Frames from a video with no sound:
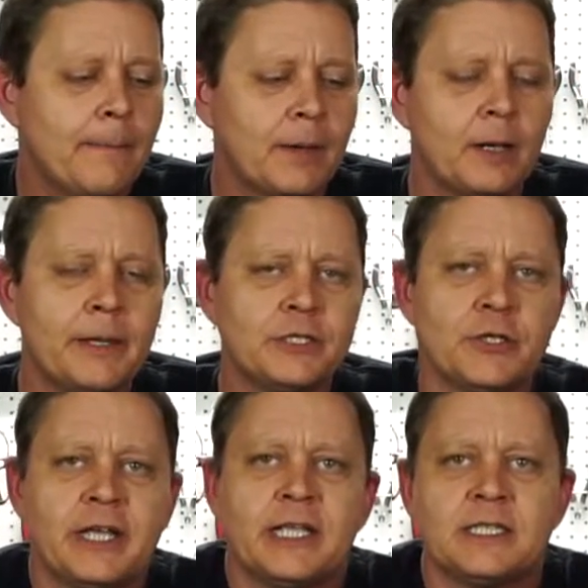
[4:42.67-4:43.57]
But I'll make
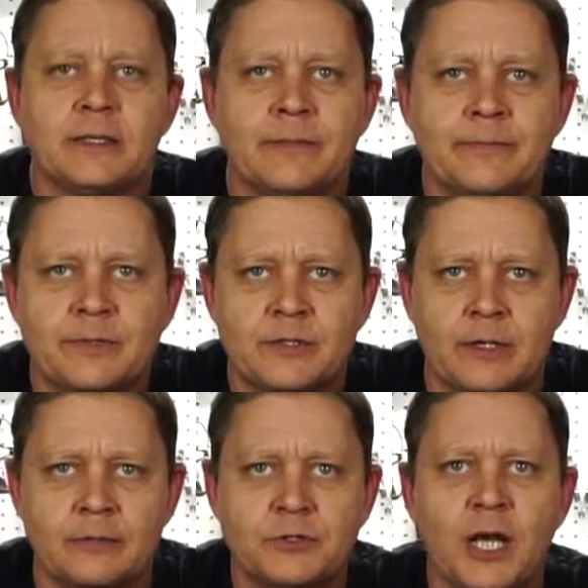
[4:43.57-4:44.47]
sure to get some
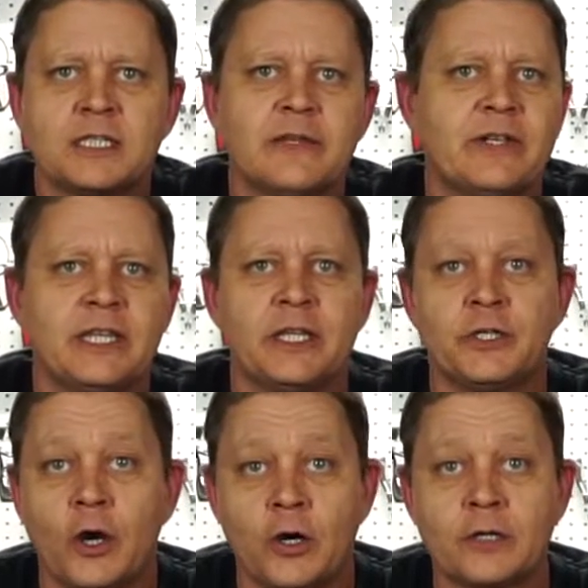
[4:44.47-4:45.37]
shots of it in the
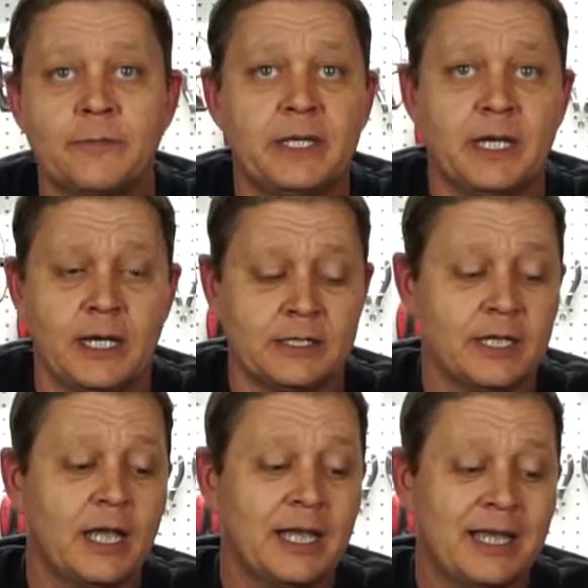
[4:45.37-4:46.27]
dark because
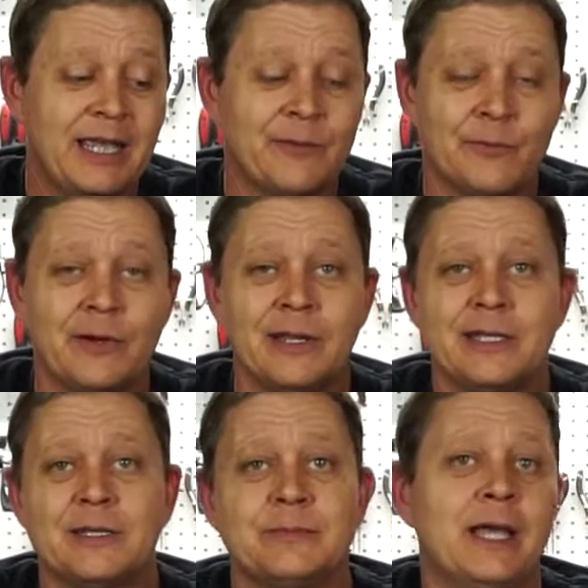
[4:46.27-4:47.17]
it really
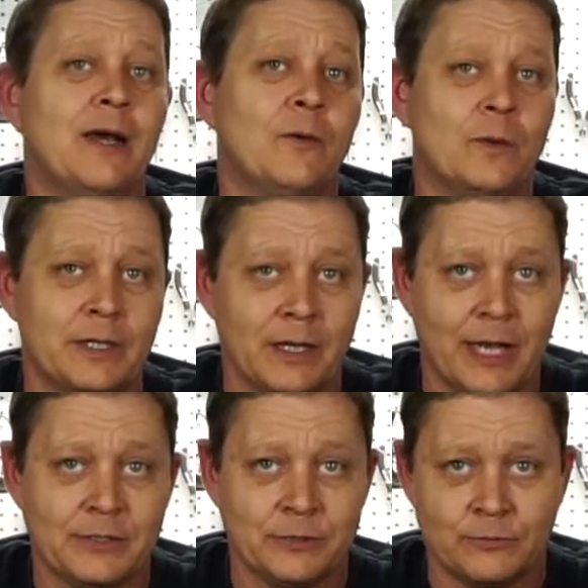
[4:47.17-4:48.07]
comes out when the
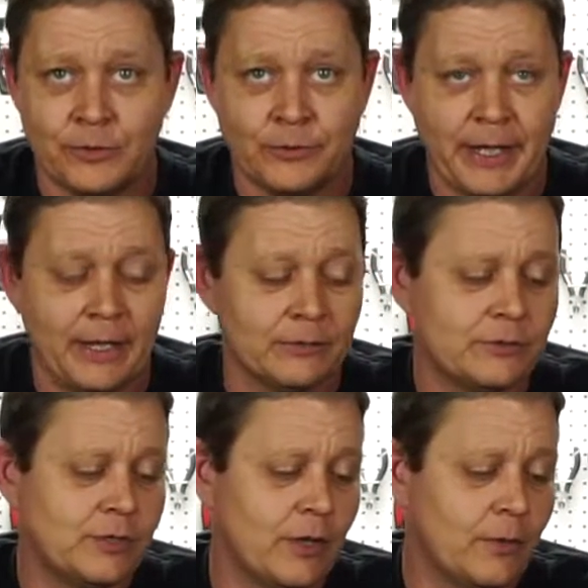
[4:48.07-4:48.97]
lights are turned down.
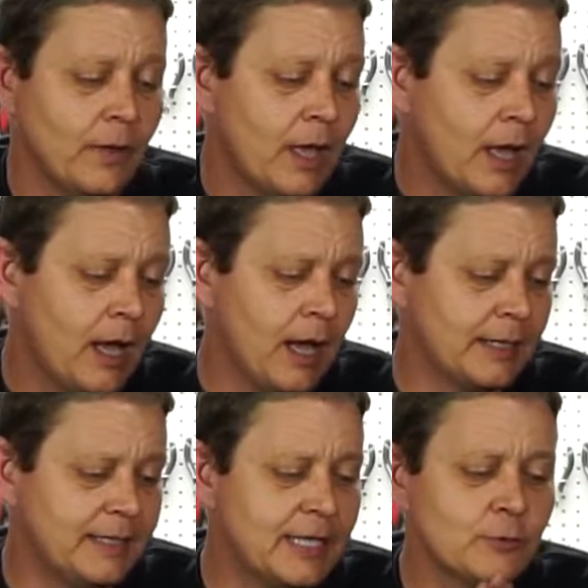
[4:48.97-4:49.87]
So
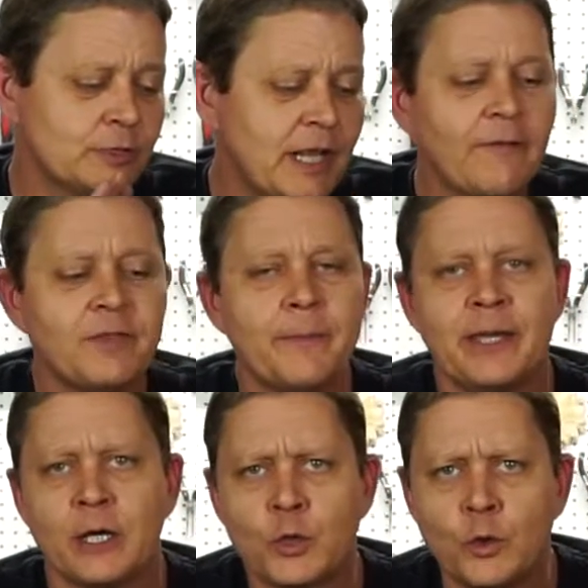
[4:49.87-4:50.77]
this would definitely be
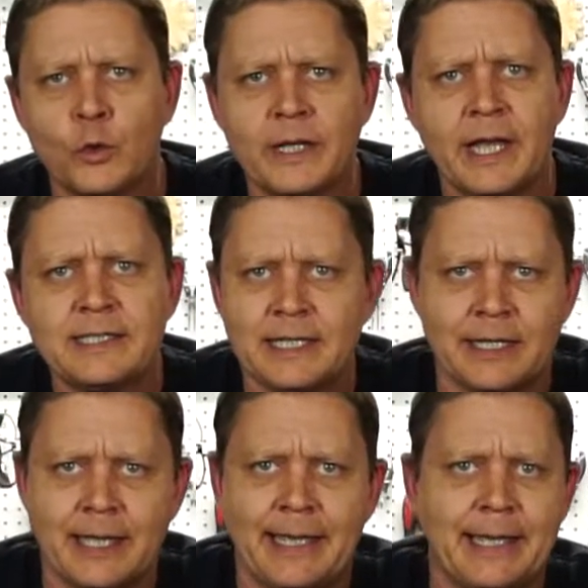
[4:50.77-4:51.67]
a cool case at a
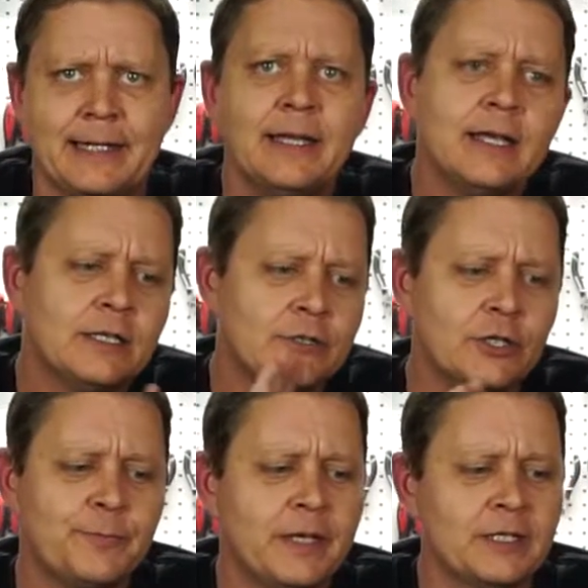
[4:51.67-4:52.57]
LAN
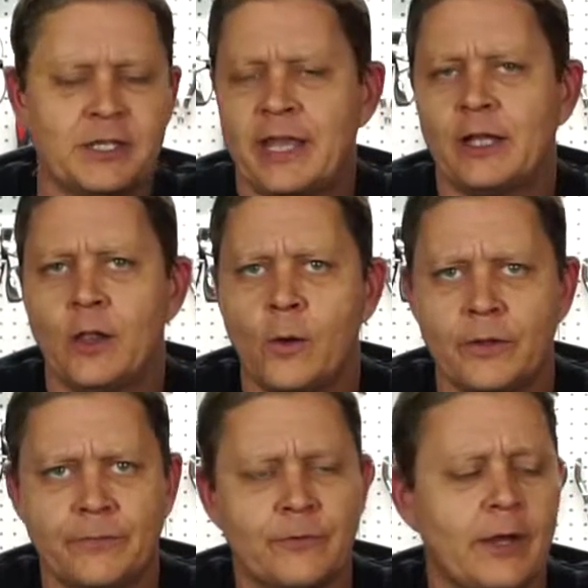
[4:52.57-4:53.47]
just because of that glow on
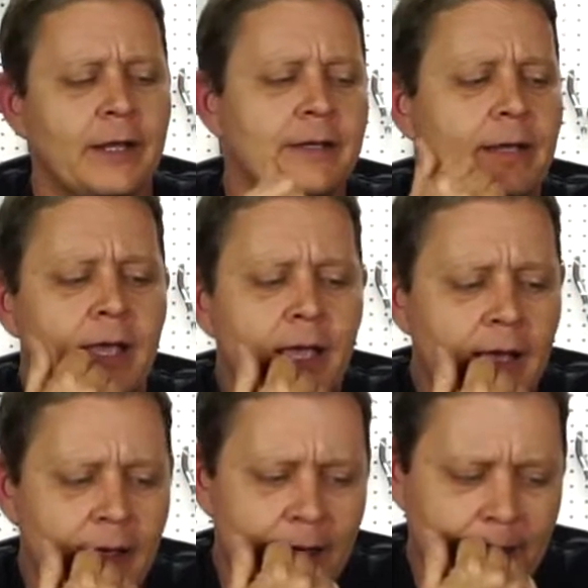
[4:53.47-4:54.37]
the front.
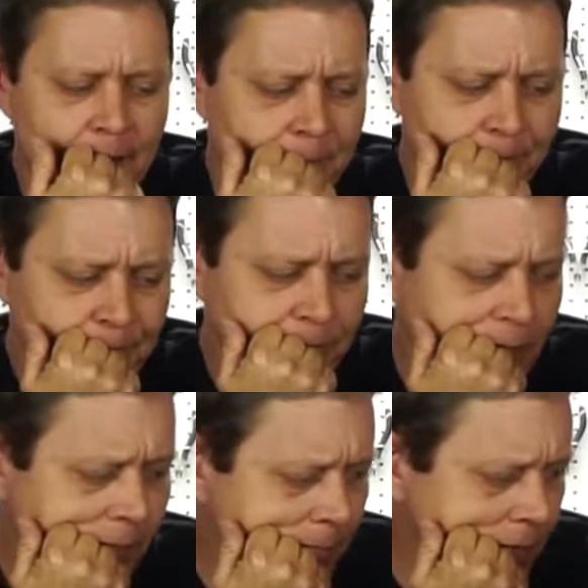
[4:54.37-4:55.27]

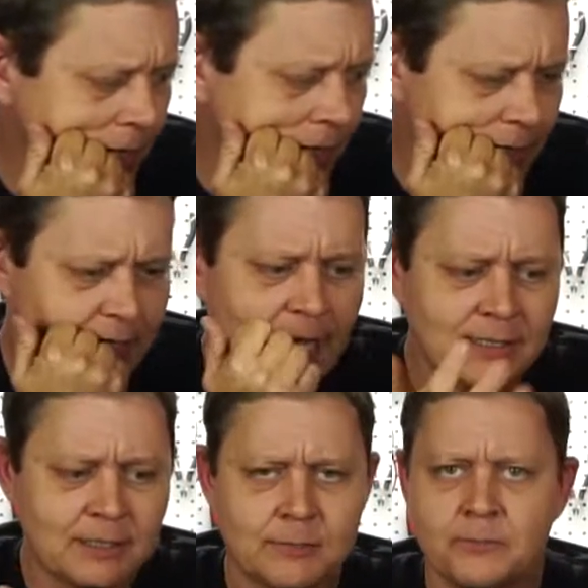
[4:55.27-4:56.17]
But
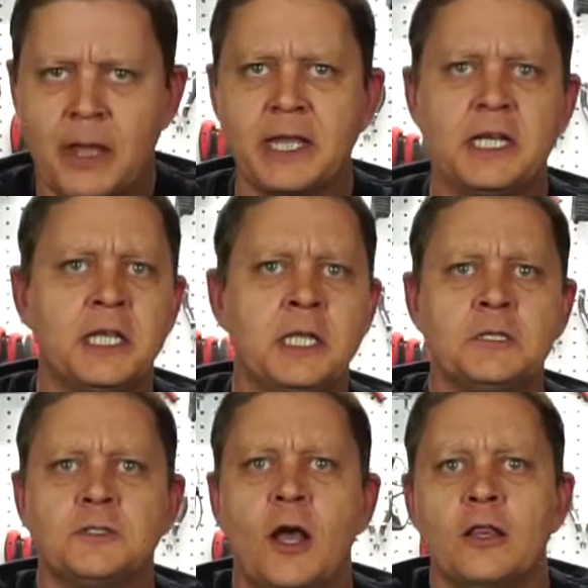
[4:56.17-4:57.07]
that's making and
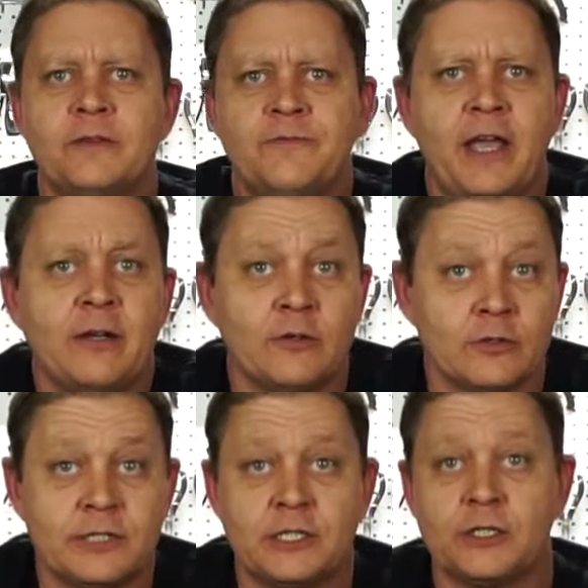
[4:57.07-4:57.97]
installing fan
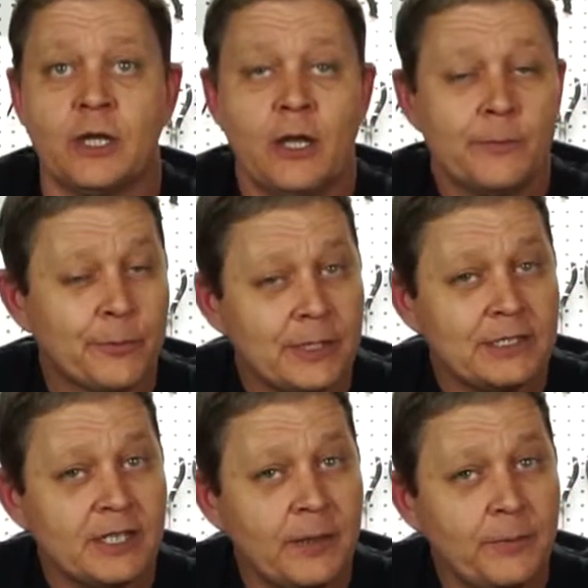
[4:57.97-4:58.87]
grills. It's Pretty
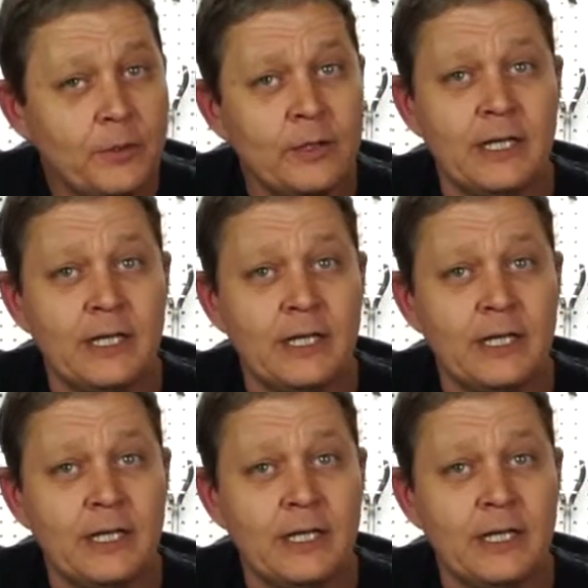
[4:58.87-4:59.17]
simple.